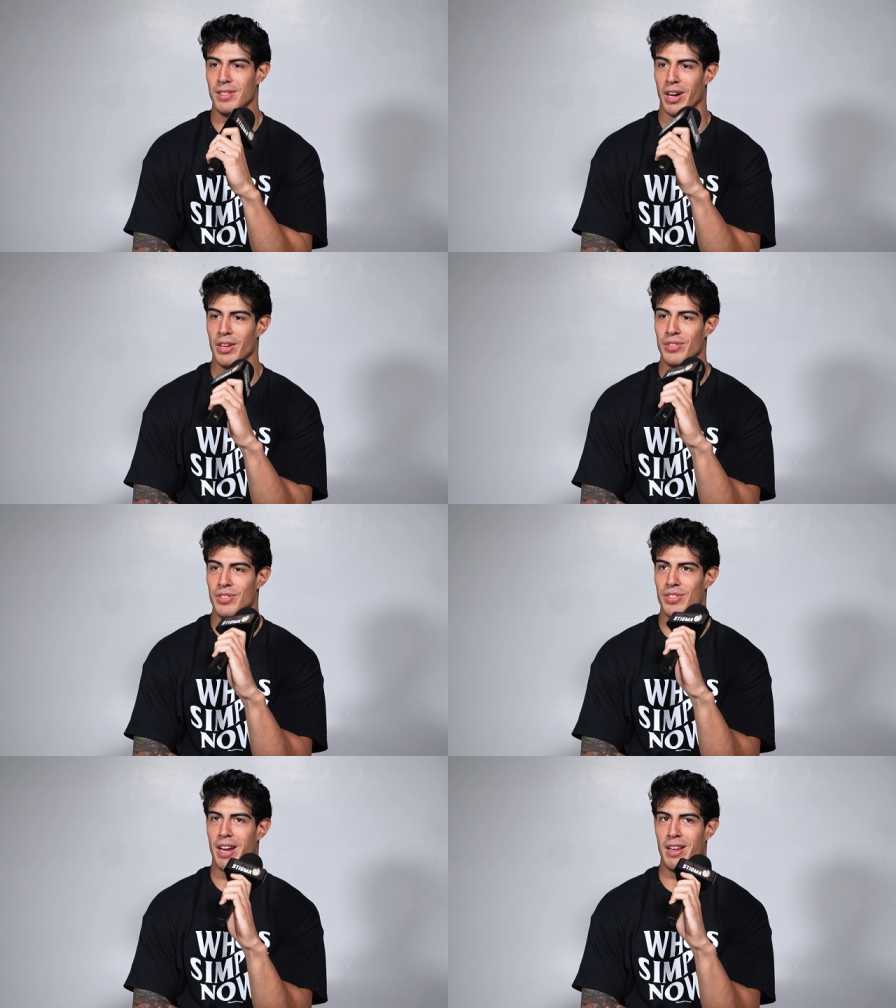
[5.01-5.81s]

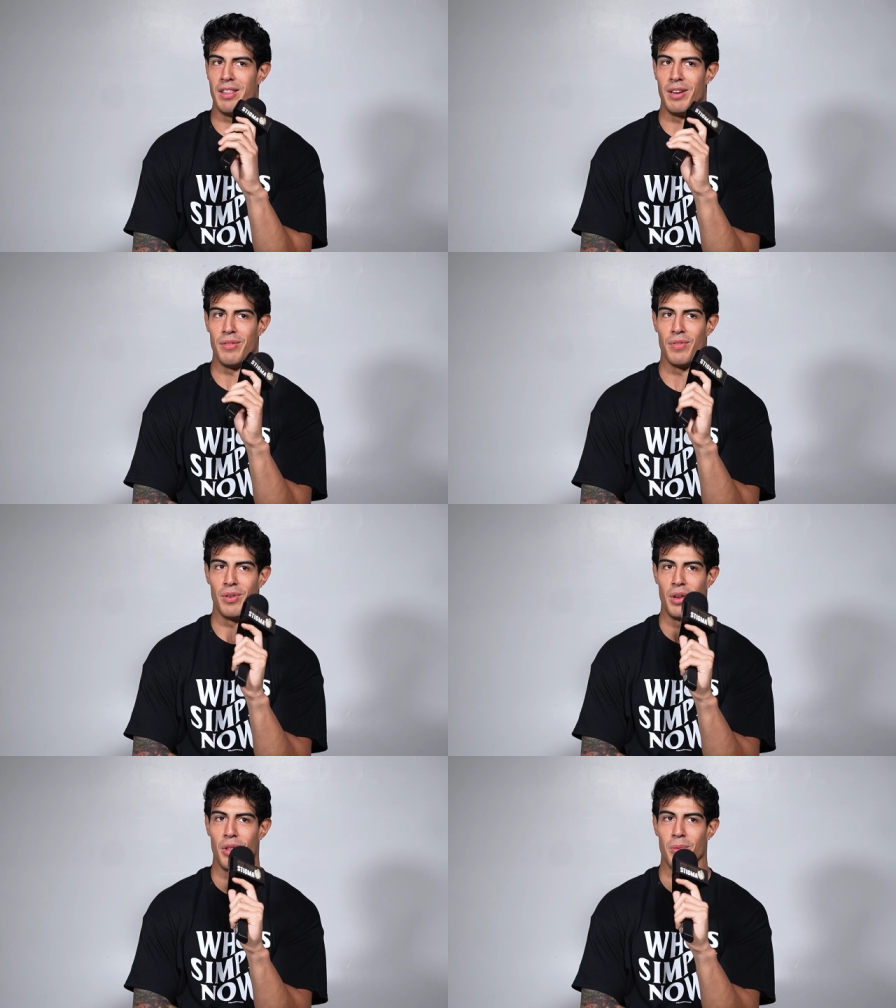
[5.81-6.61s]
does anything
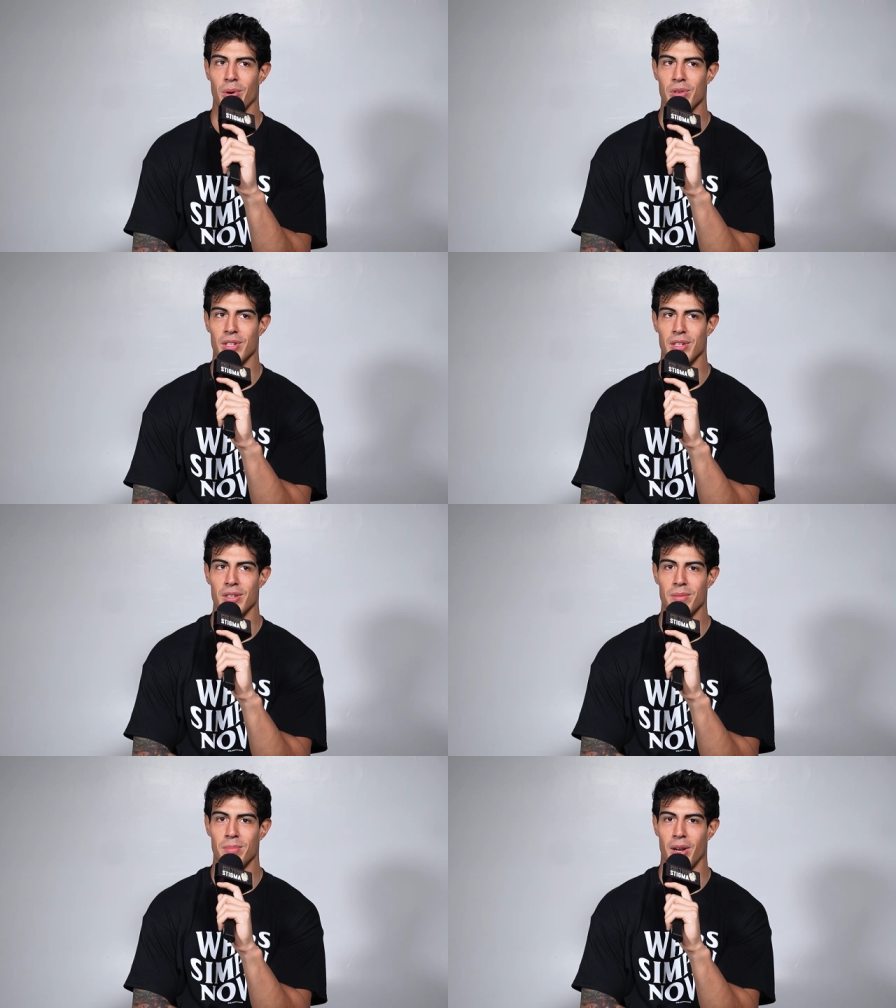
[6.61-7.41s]
for the other person,